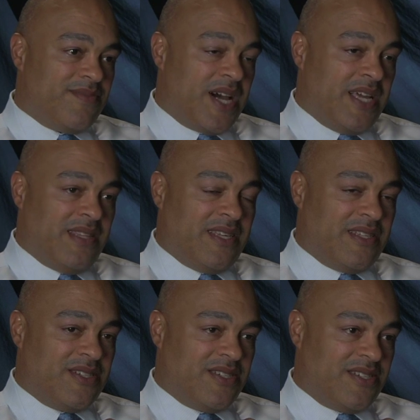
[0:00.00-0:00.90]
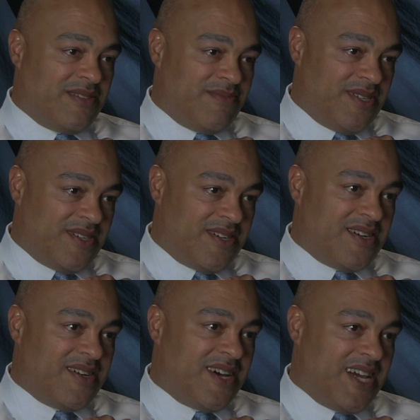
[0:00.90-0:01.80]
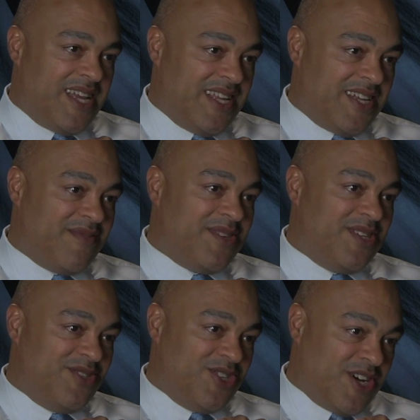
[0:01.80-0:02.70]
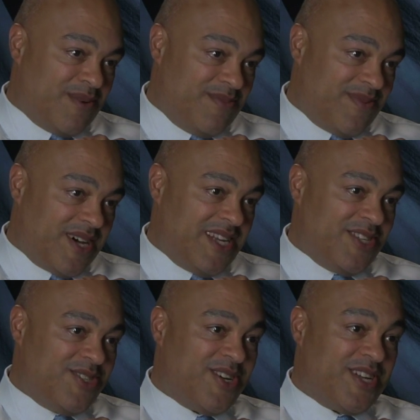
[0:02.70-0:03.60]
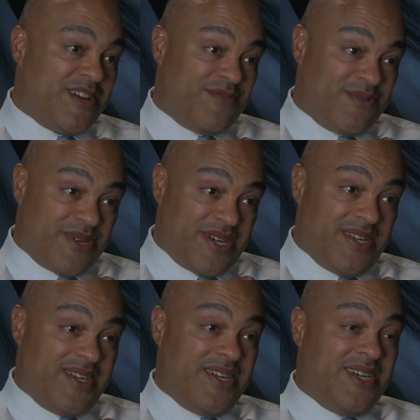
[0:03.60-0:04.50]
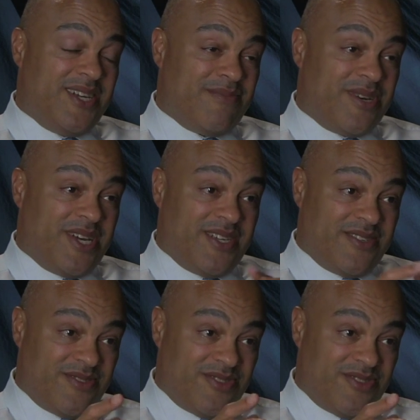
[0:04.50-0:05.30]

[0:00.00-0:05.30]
I think this is going to be a highly coveted job, highly sought after by